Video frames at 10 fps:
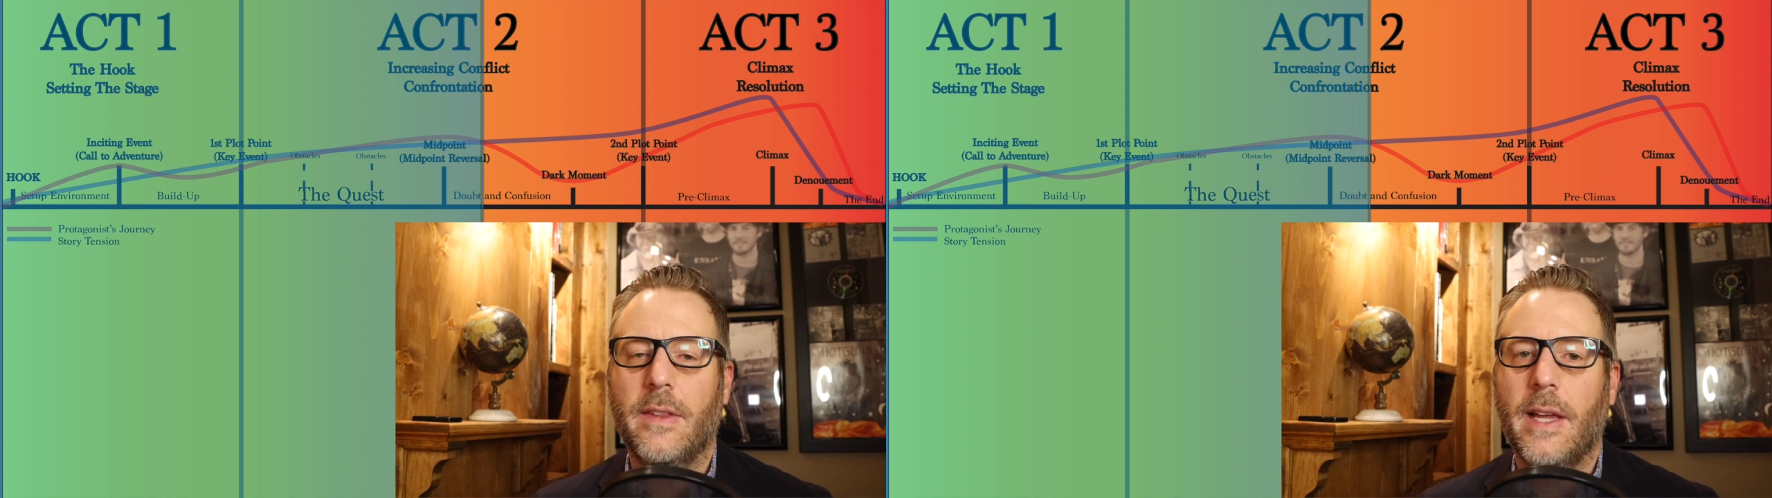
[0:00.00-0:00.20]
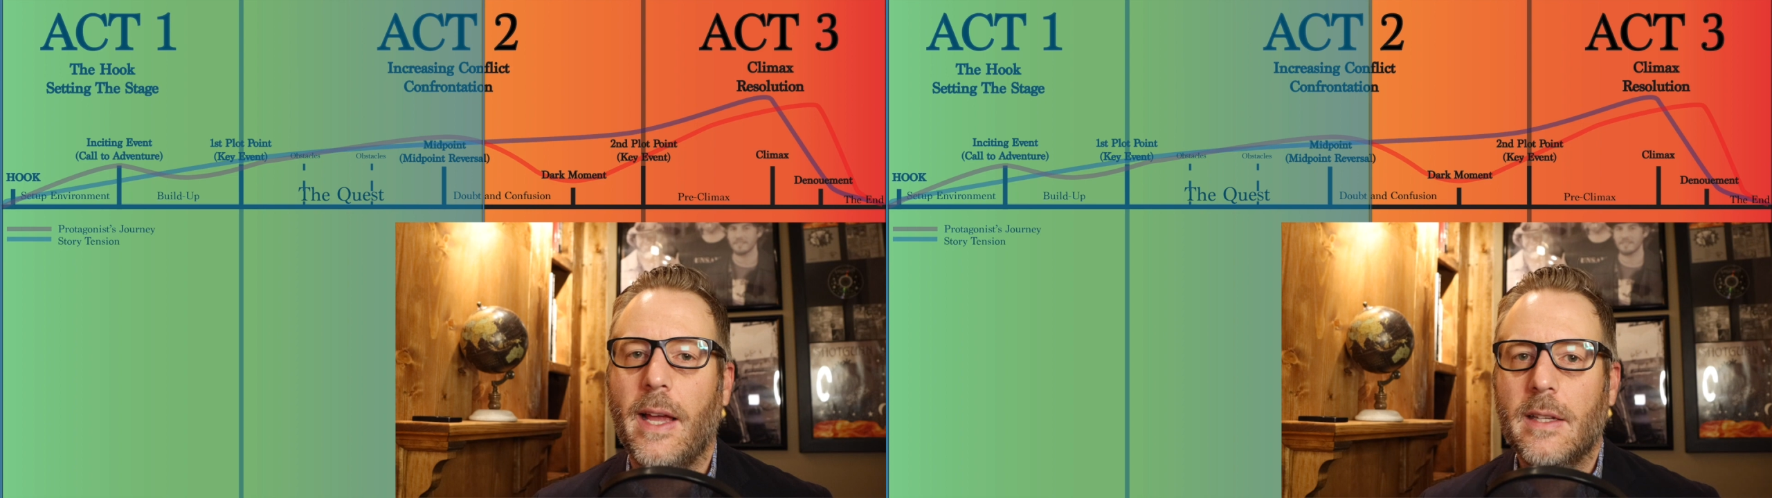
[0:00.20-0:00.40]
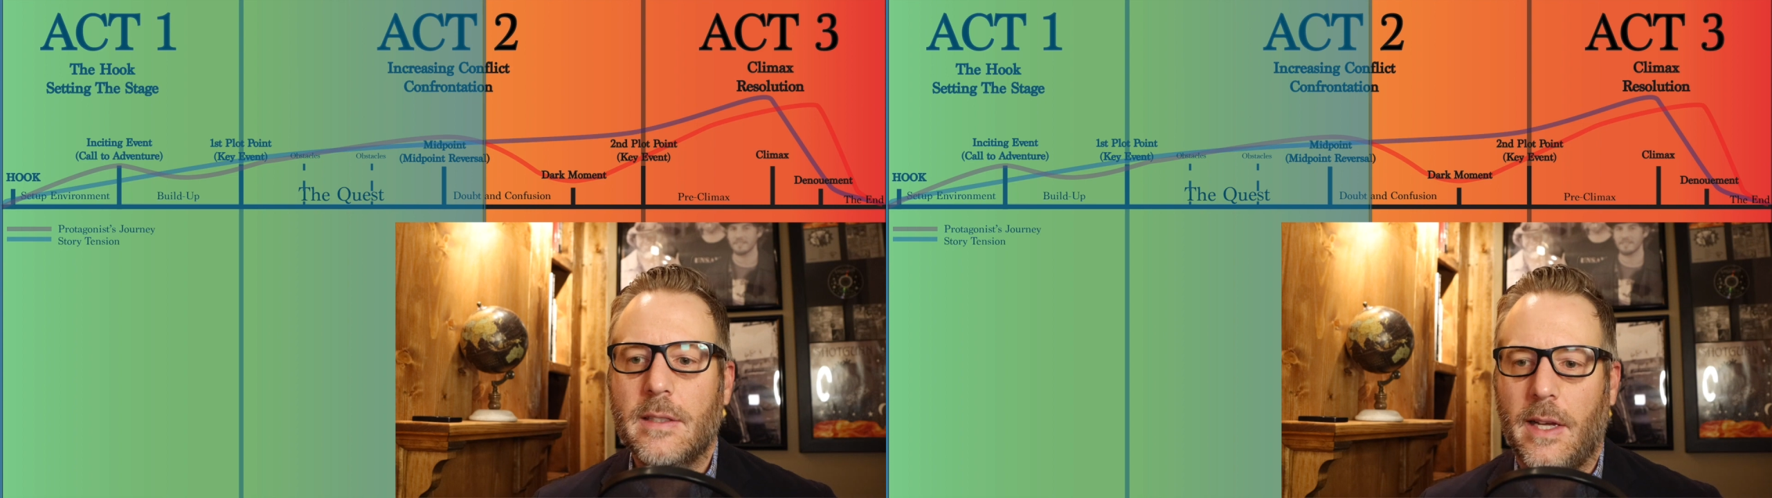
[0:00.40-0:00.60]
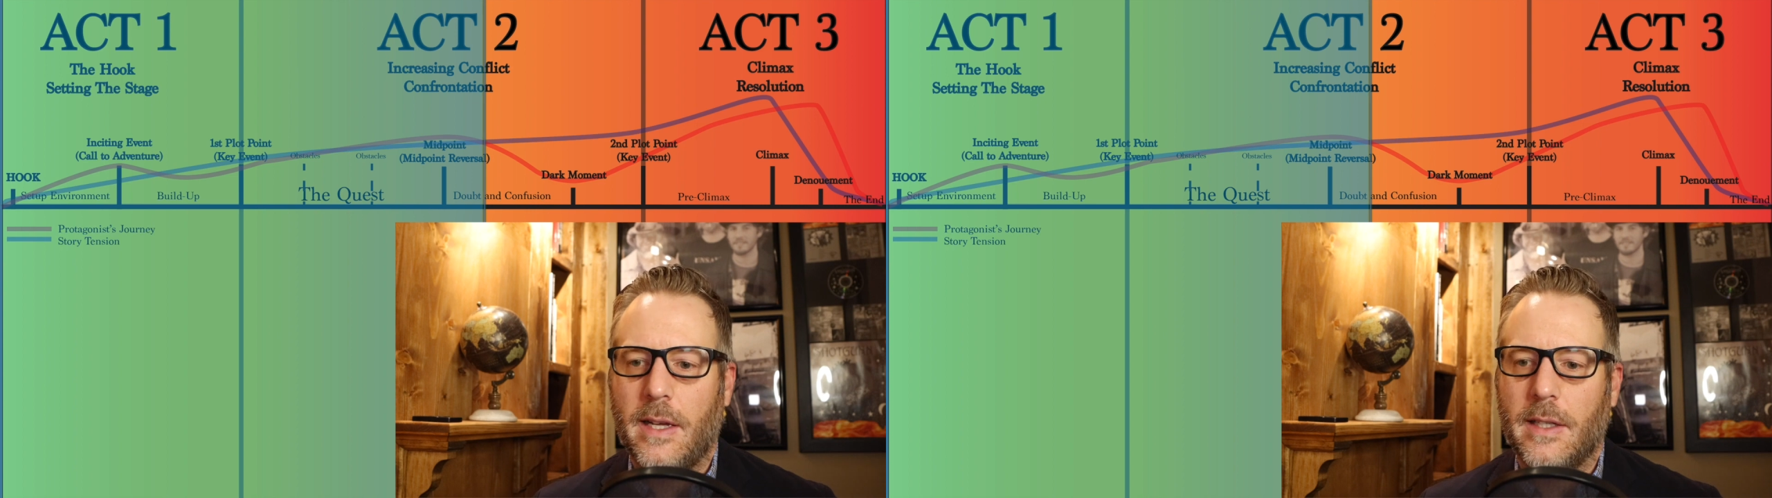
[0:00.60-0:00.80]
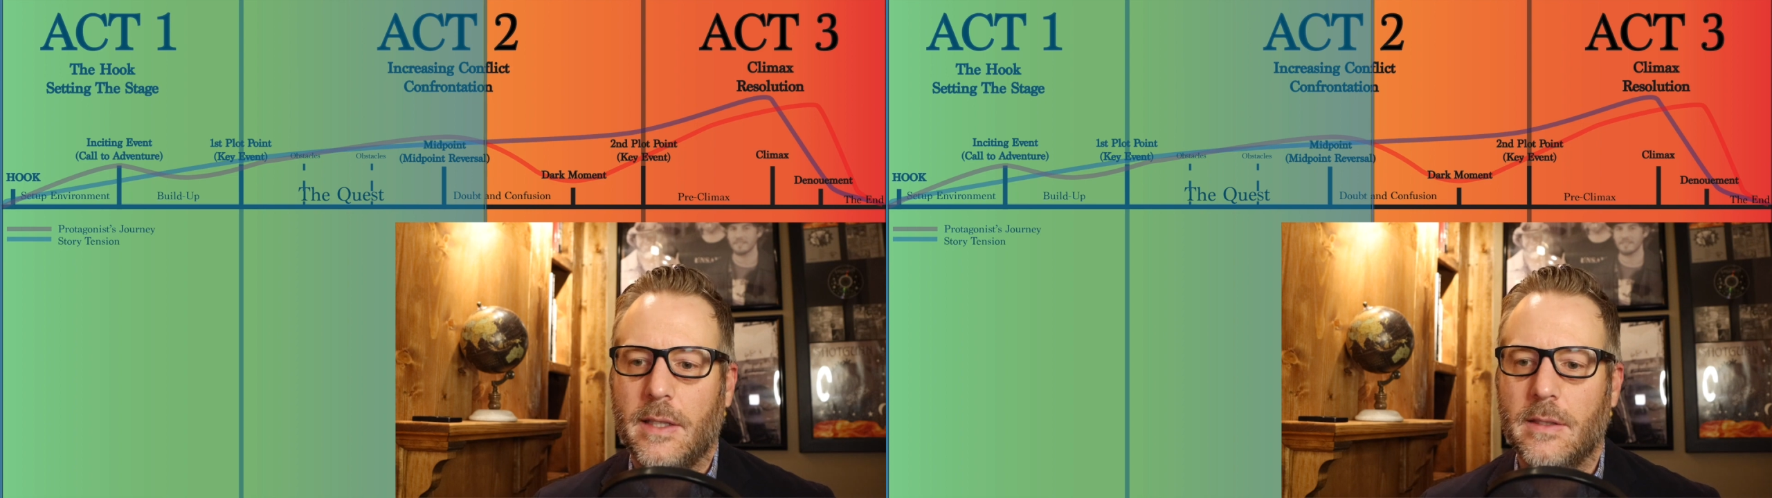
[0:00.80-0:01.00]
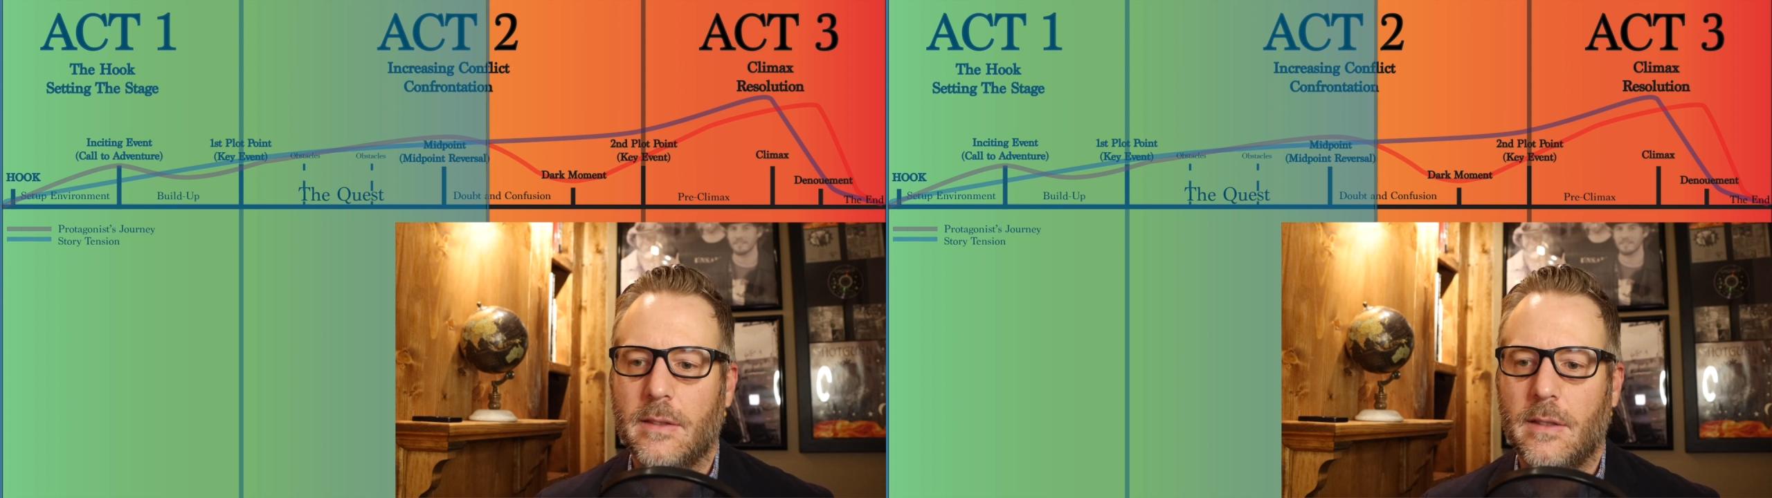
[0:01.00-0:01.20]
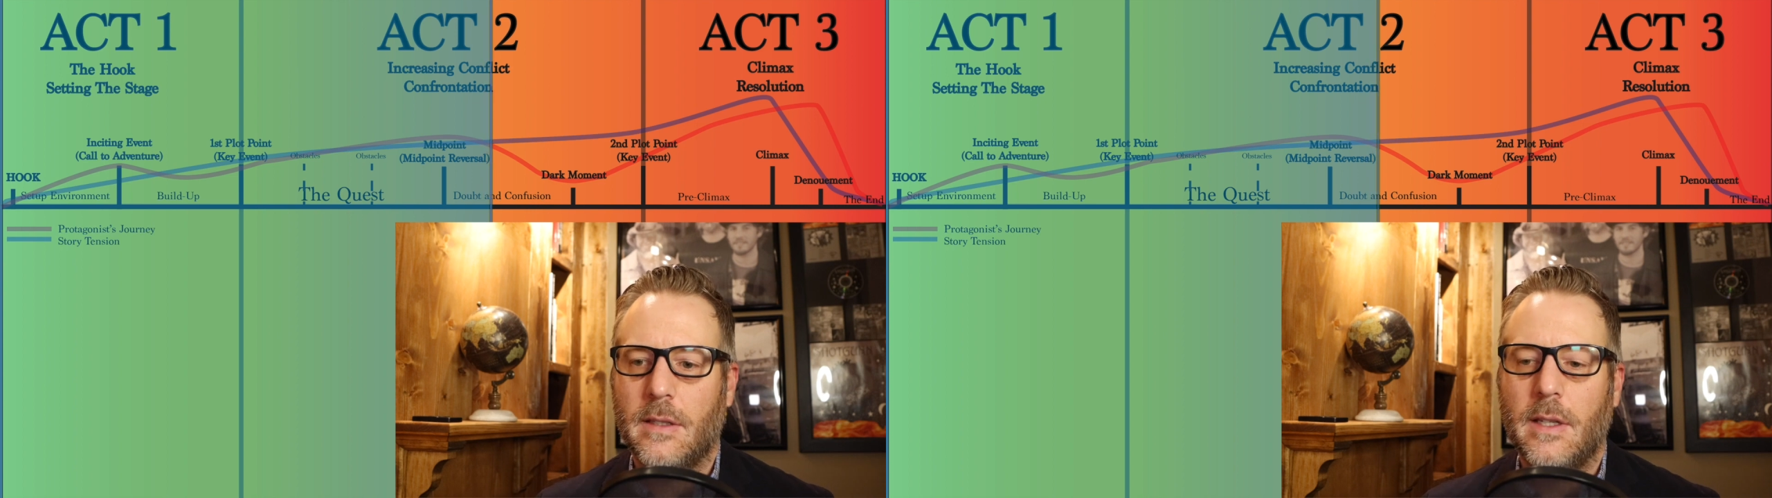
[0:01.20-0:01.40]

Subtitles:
the antagonist.